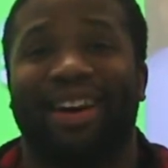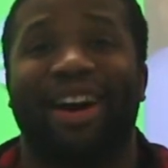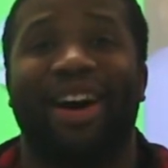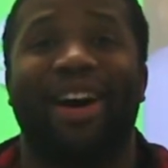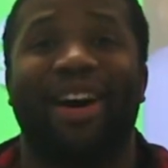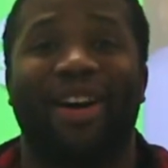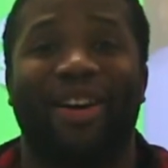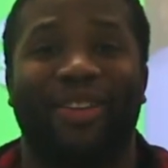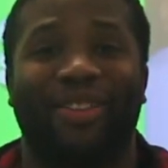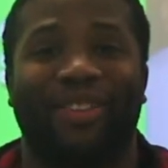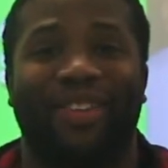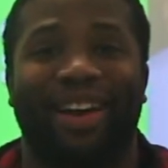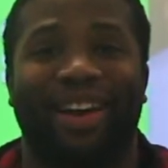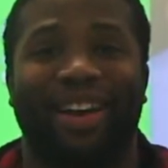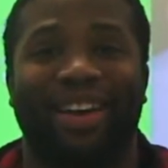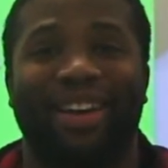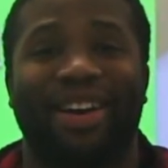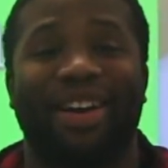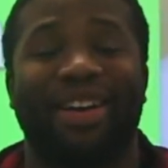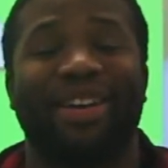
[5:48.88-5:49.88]
All
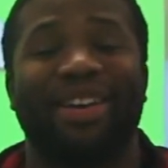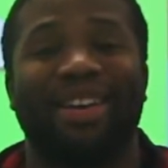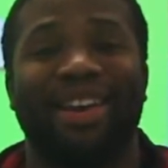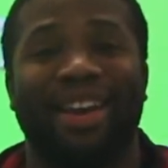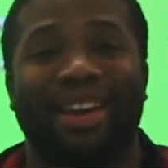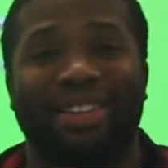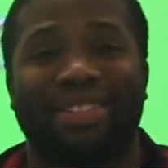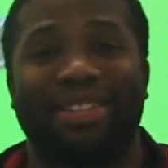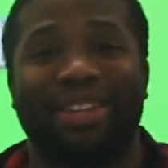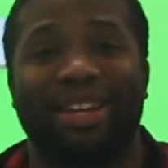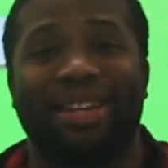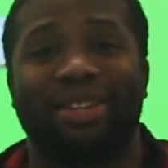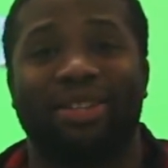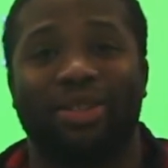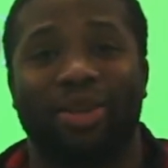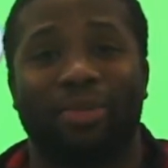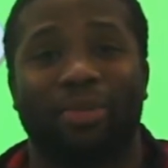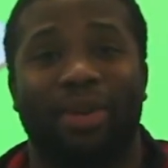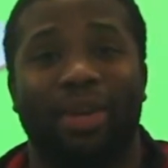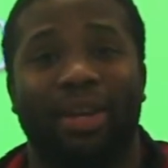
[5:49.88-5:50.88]
right, our next
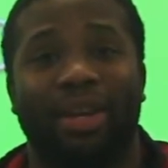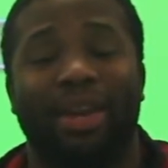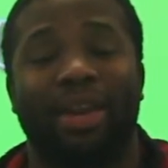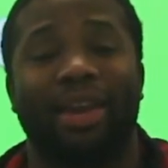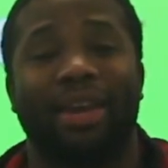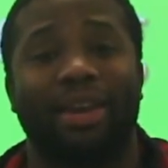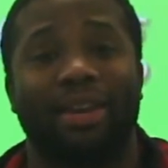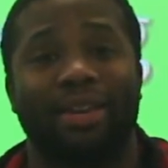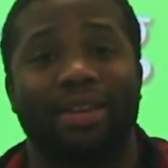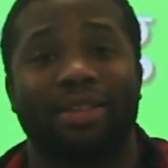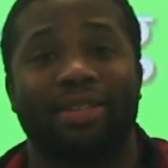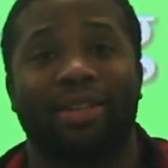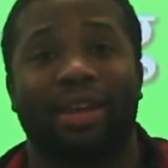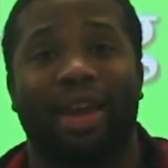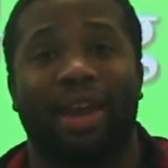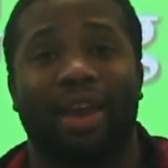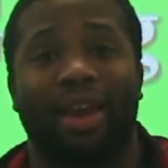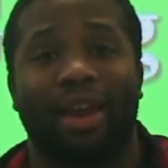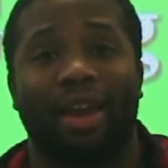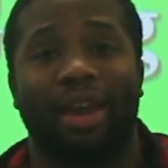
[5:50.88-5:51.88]
instrument is
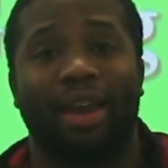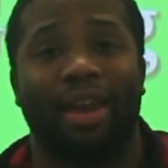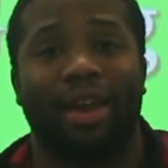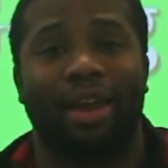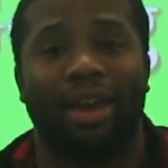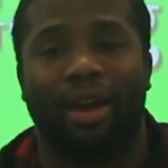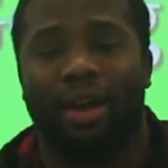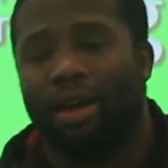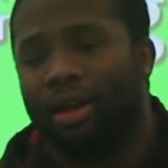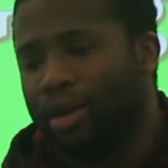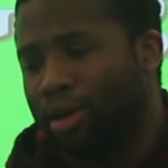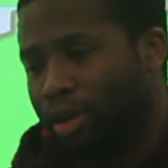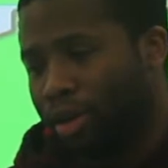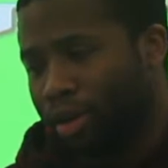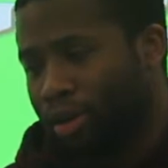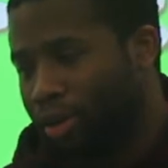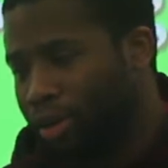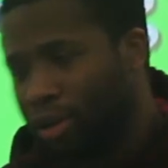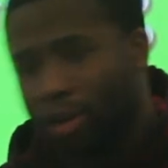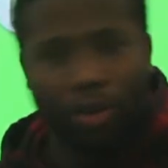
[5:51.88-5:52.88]
a
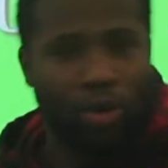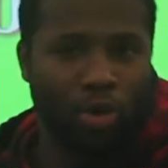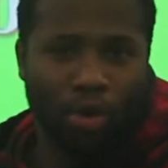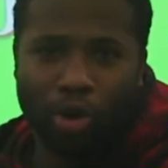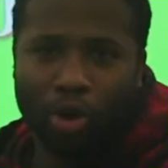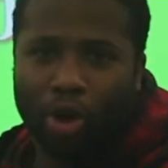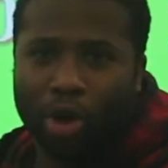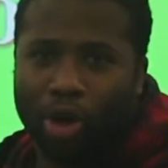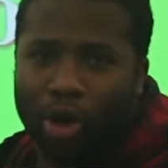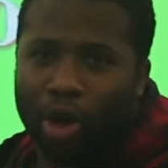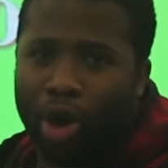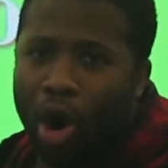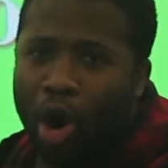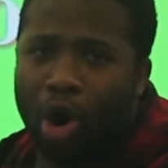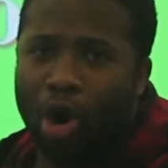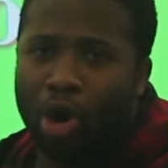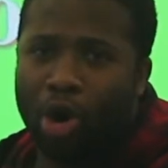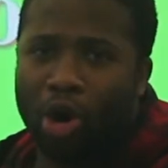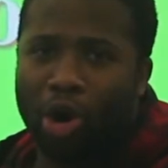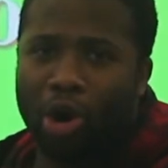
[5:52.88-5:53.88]

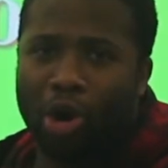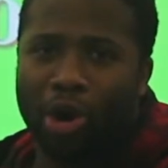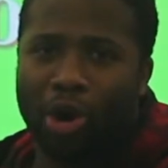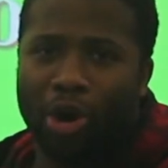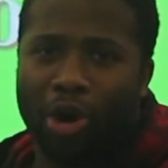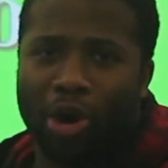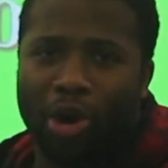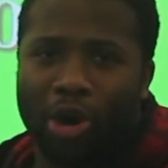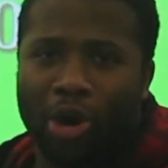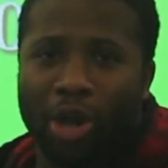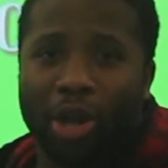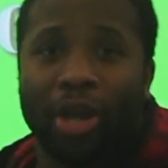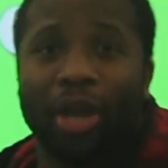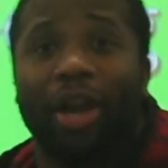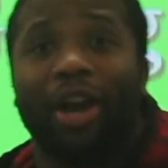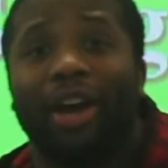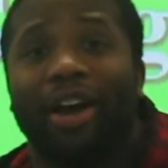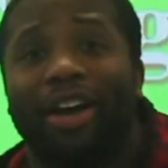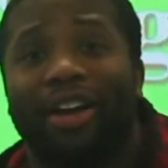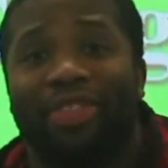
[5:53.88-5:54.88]
gong.
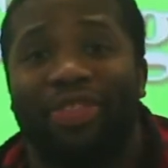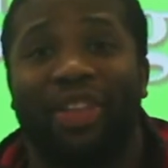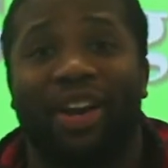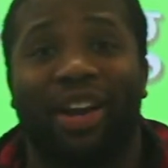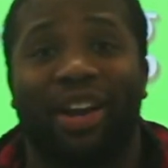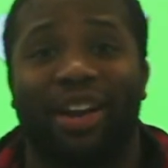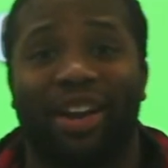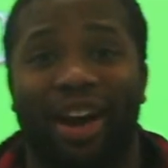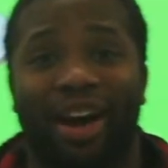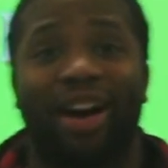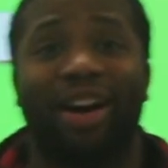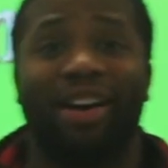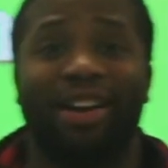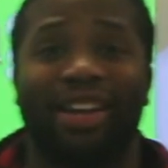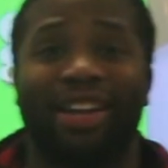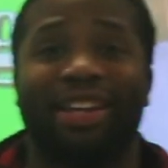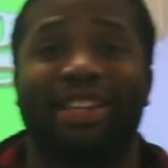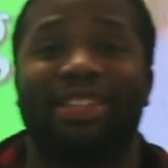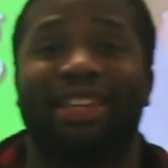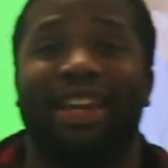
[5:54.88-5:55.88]
The
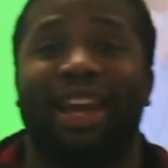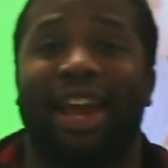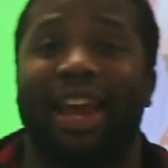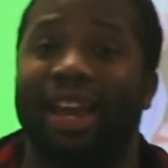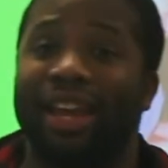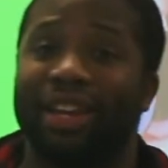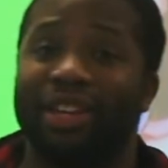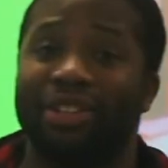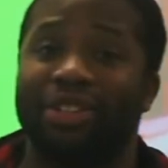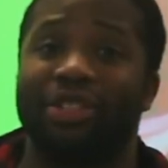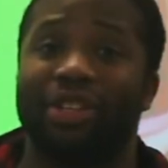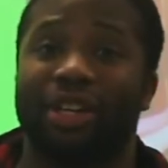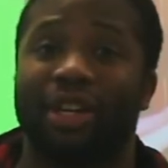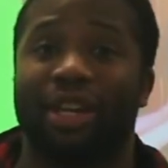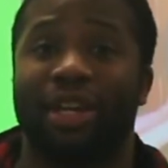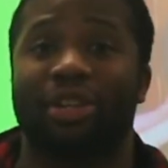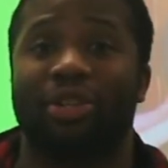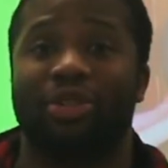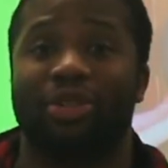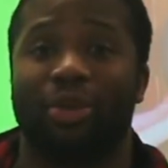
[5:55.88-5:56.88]
gong is an Asian
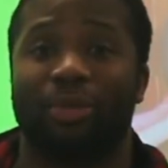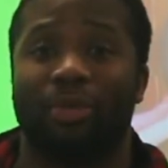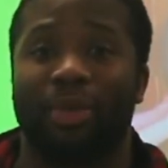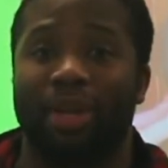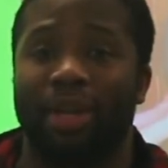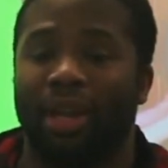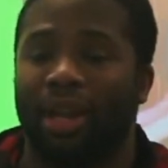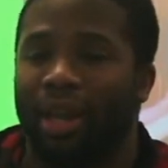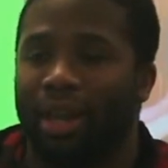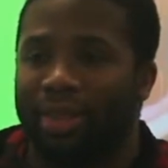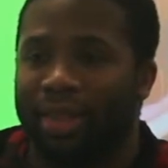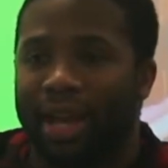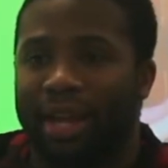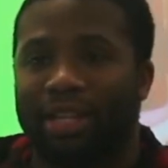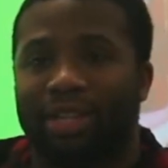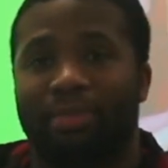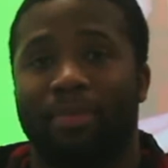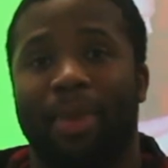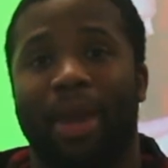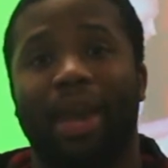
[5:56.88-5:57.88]
instrument that
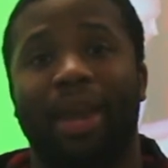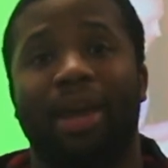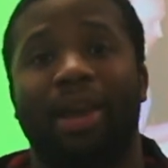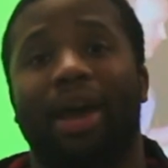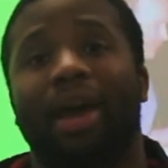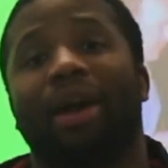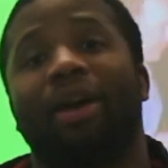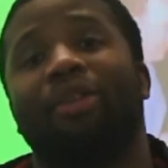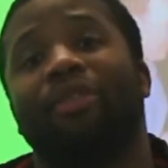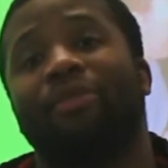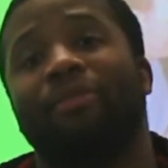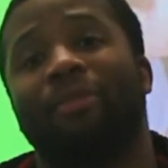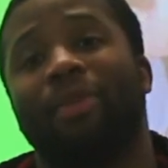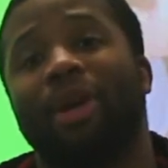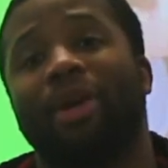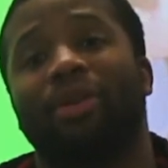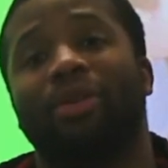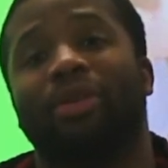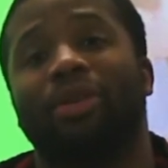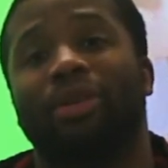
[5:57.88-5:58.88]
is made out of
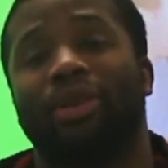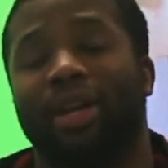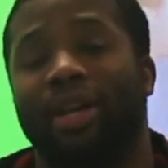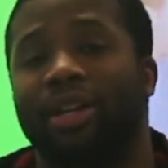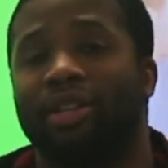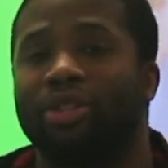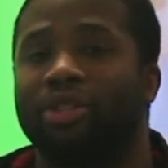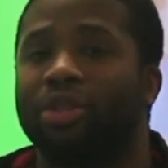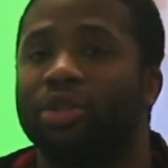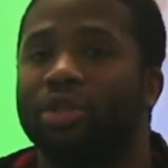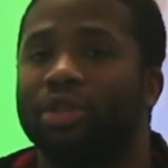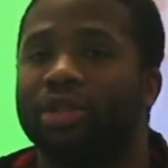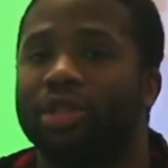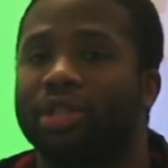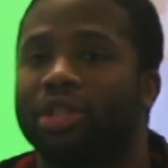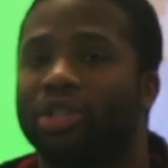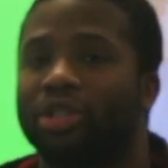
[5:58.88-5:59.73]
metal and is usually